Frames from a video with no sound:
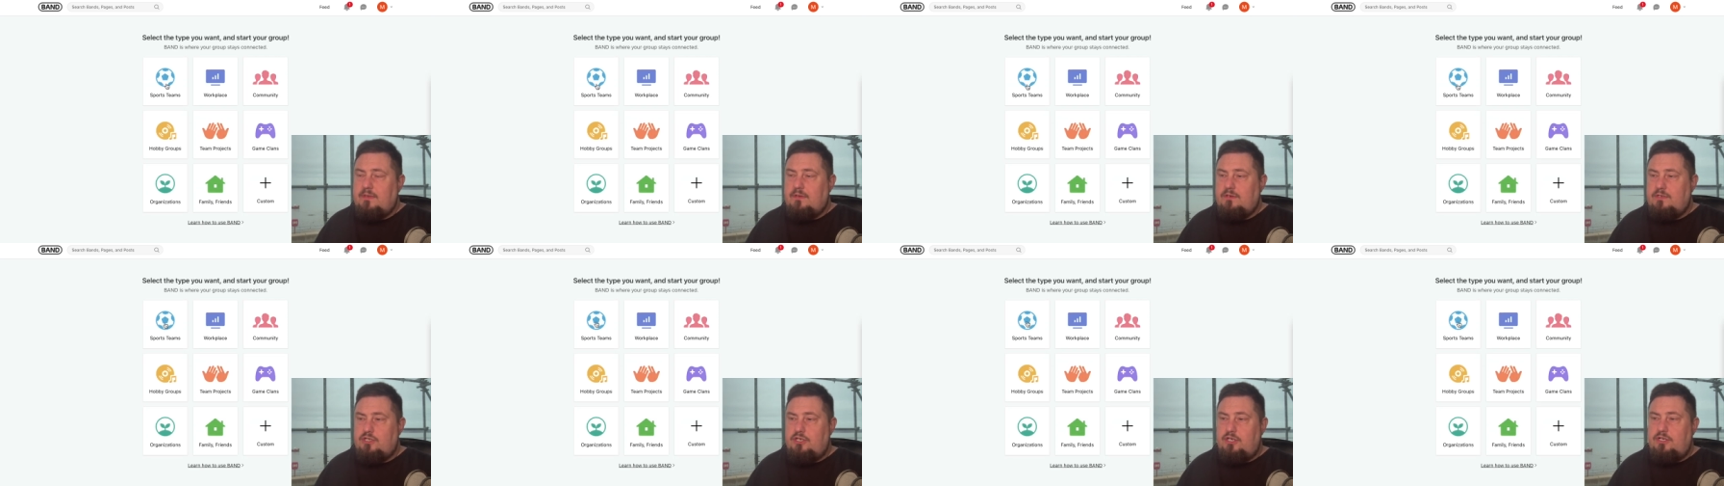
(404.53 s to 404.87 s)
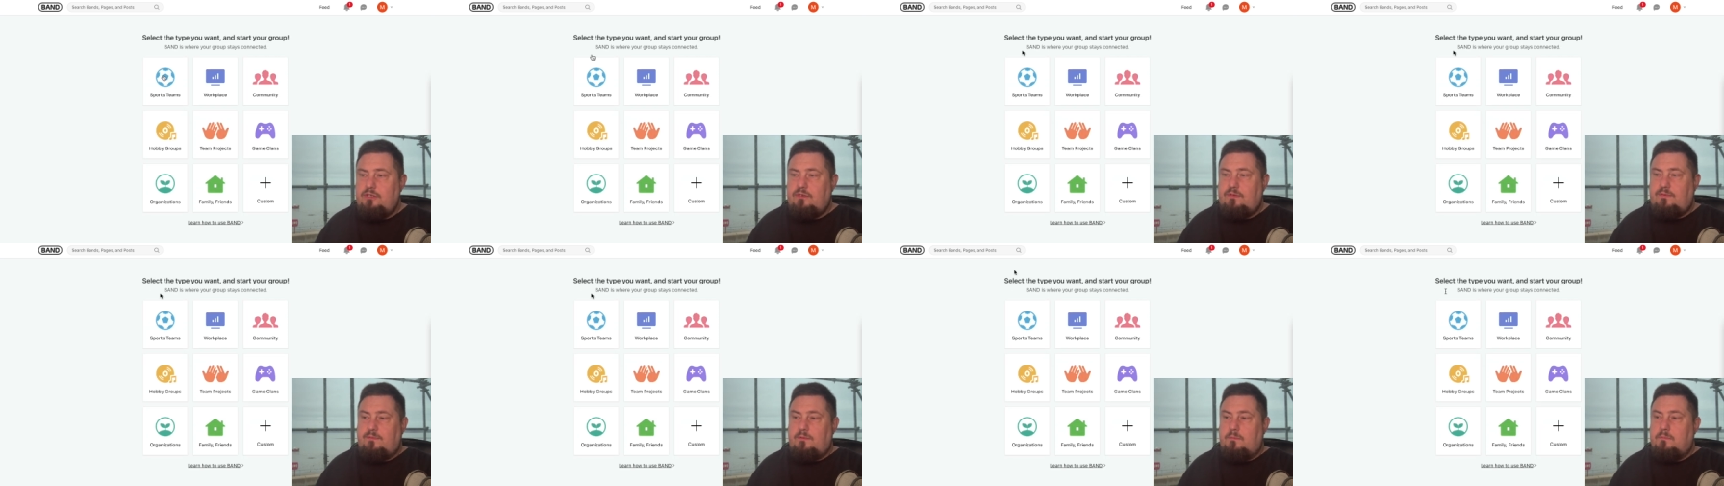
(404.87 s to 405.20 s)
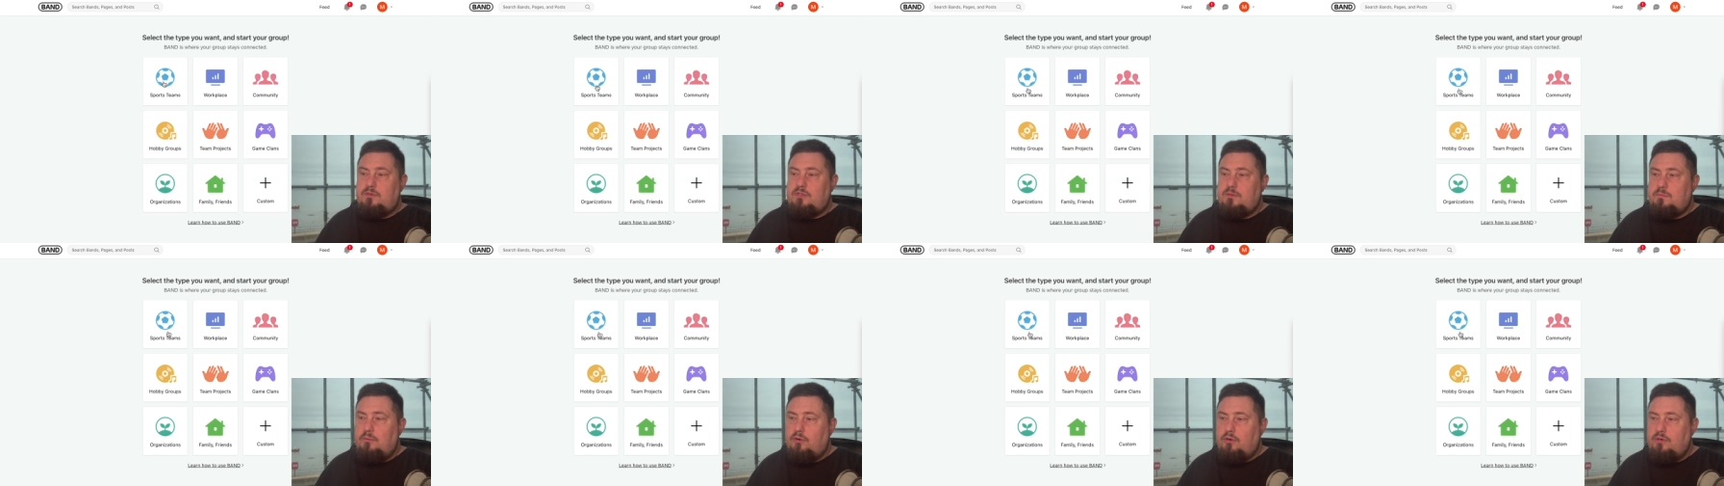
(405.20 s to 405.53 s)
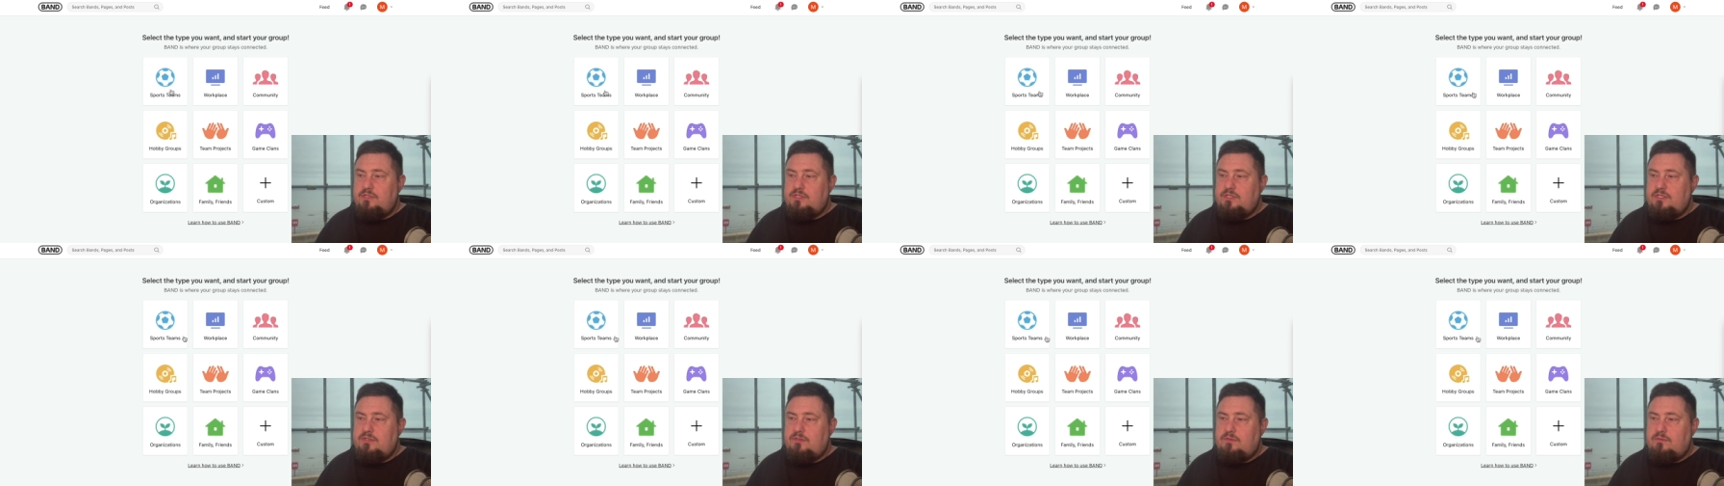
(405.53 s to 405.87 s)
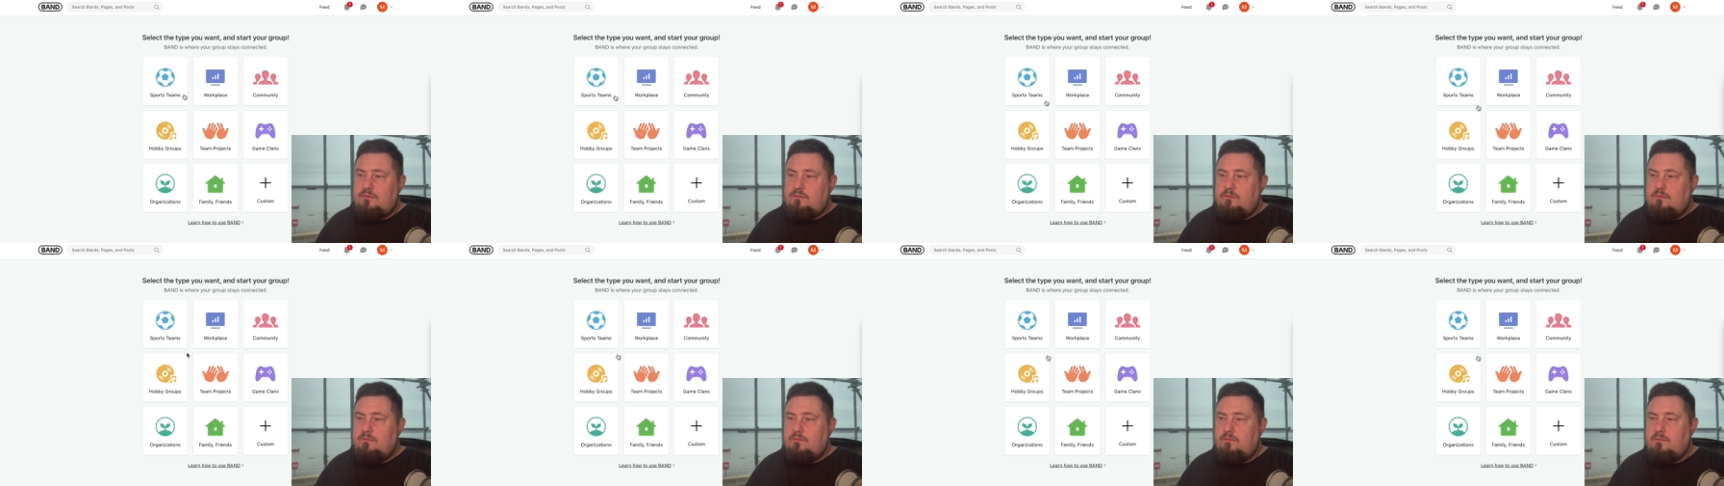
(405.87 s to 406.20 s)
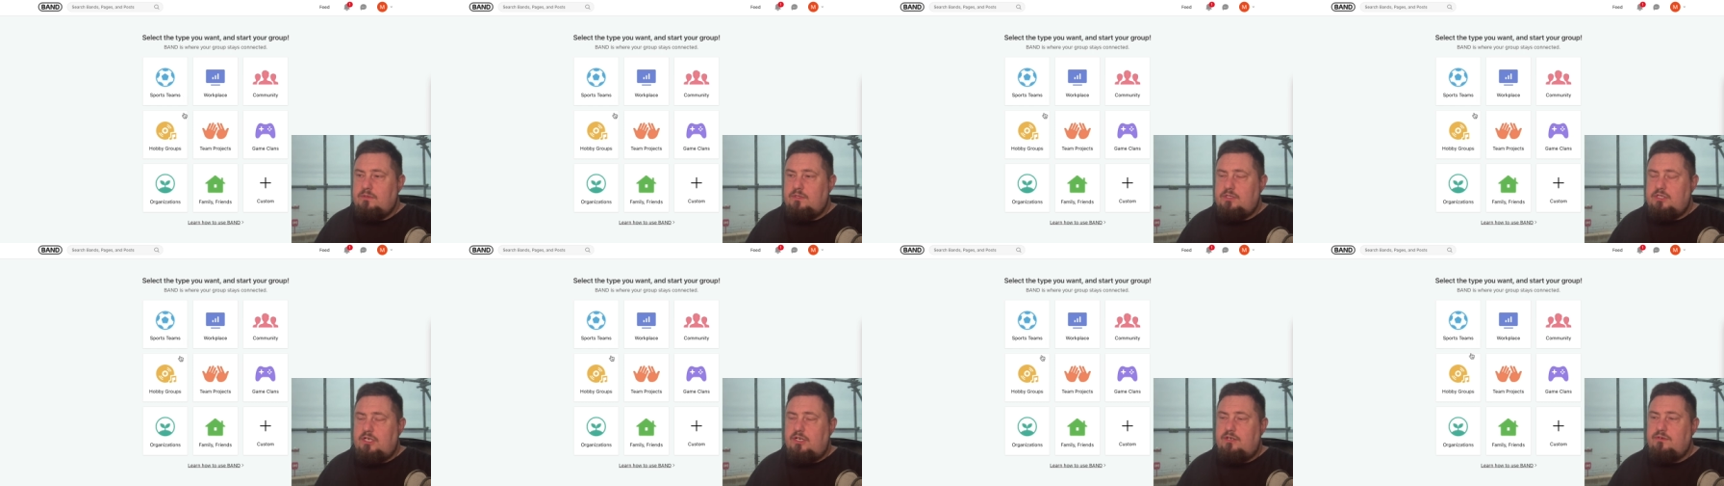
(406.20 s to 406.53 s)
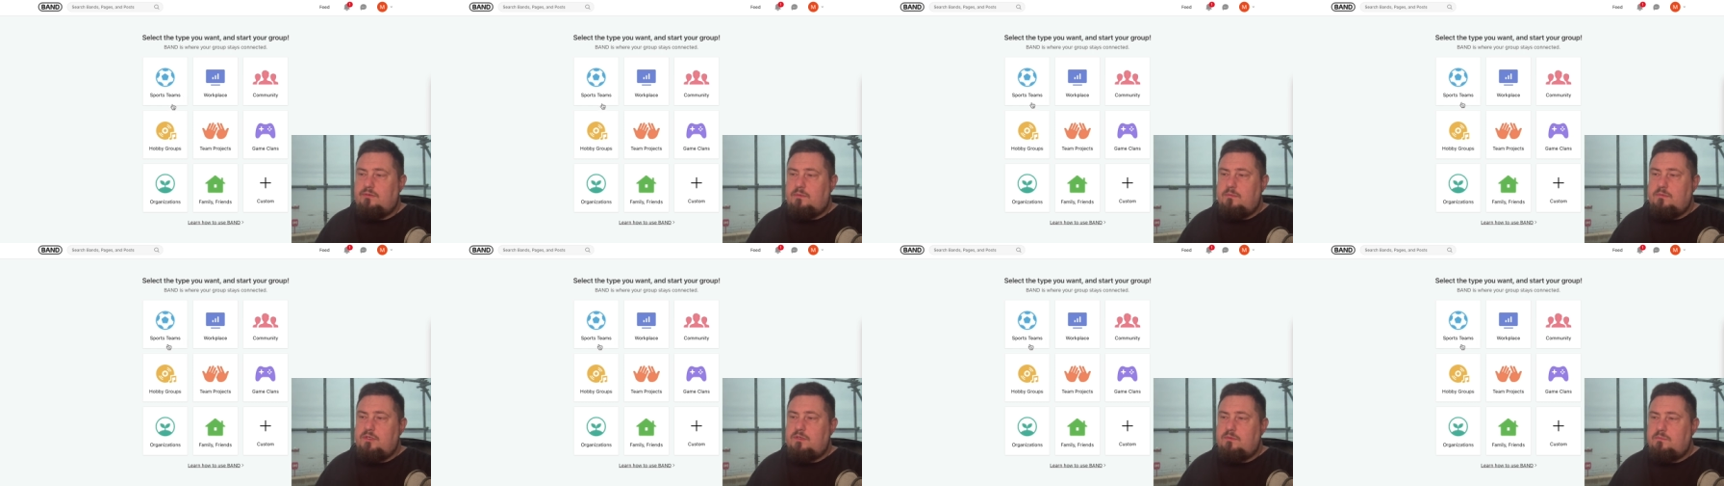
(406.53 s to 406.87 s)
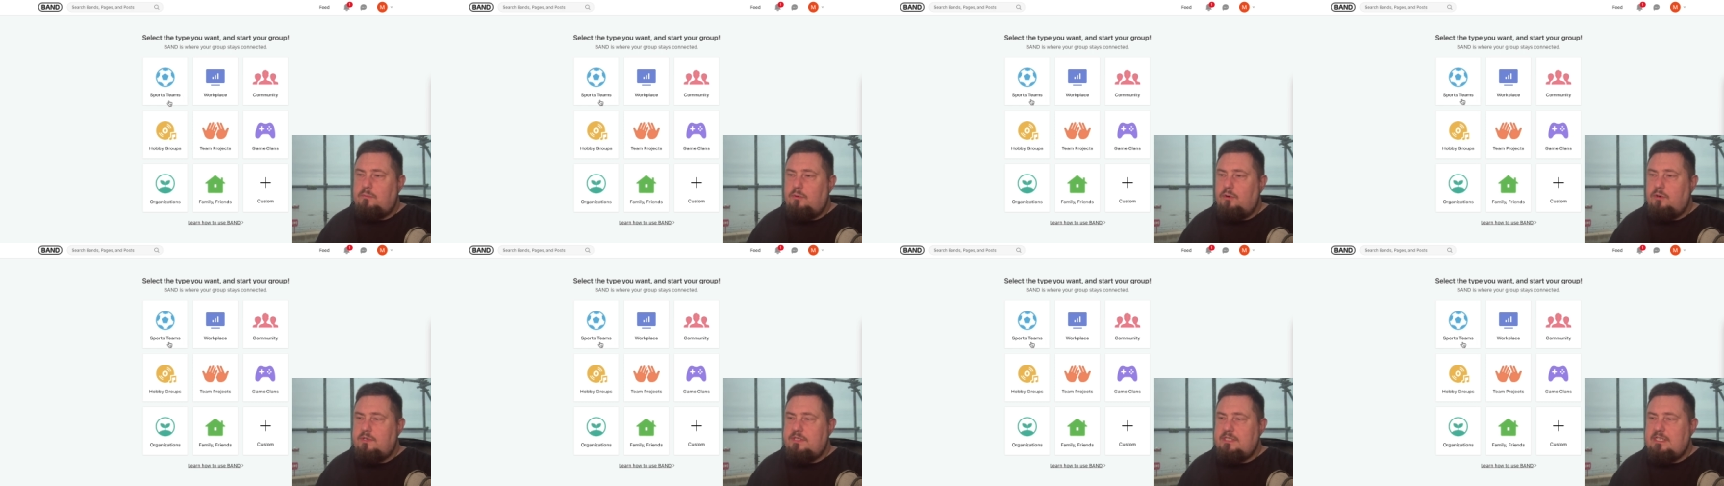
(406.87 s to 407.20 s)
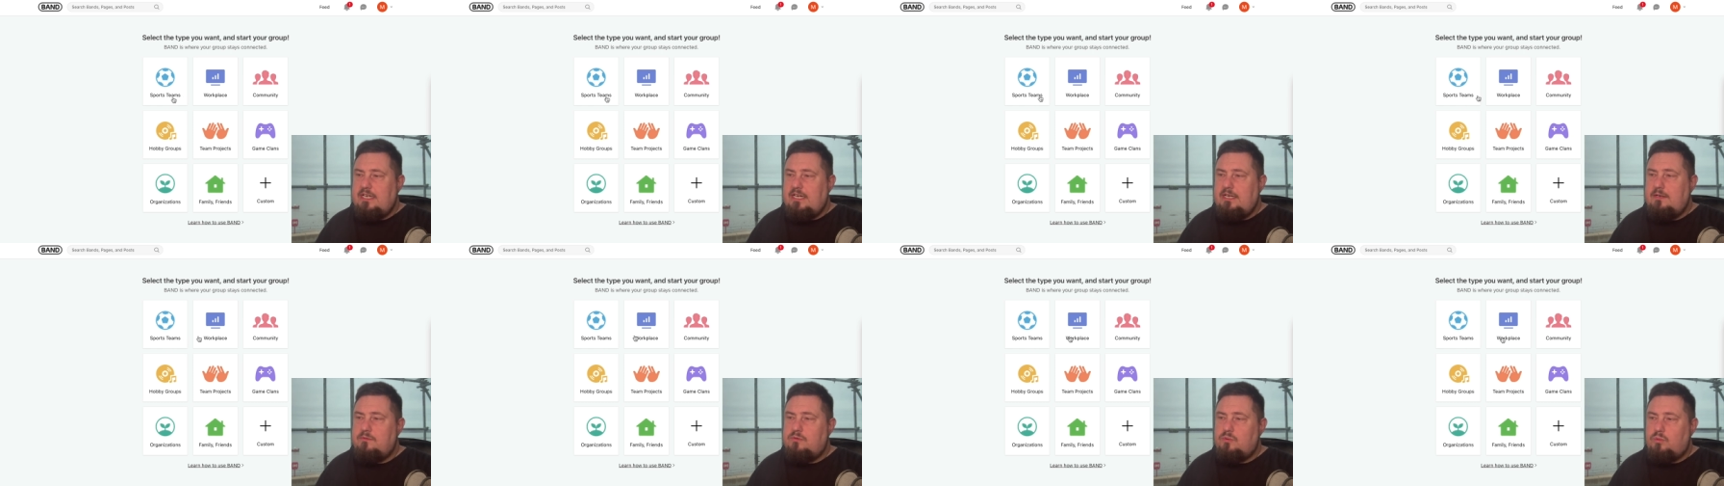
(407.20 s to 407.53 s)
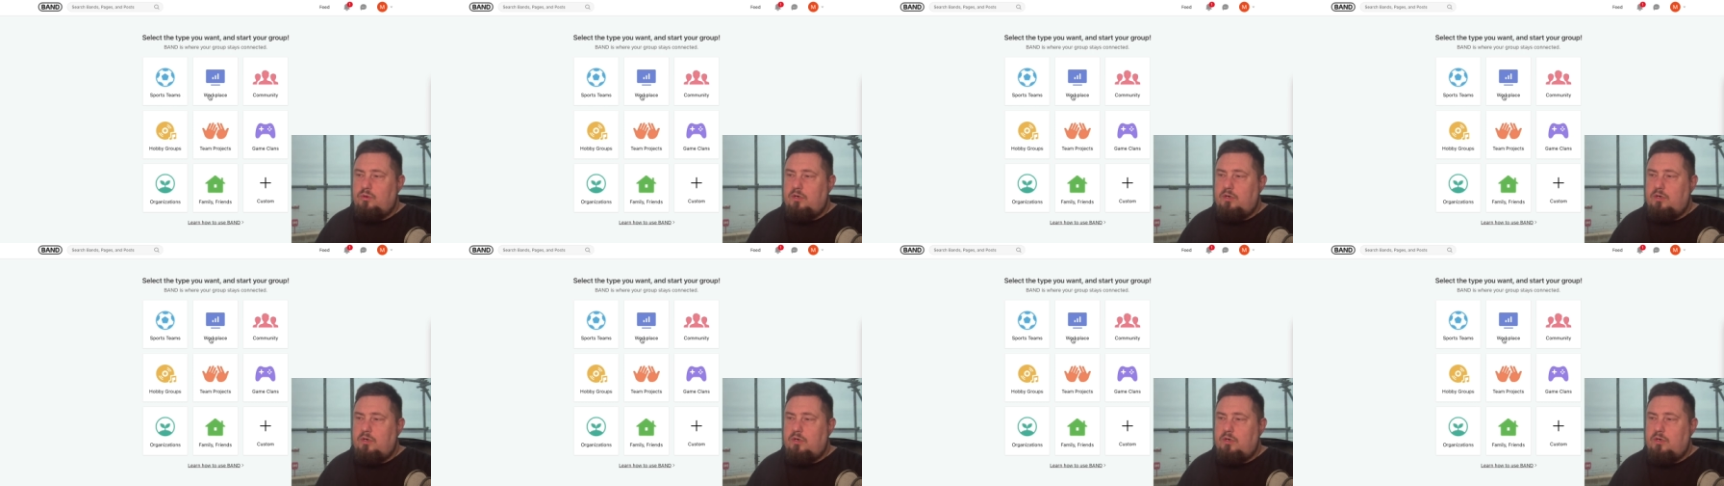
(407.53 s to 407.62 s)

Choose from sports choose from sport teams,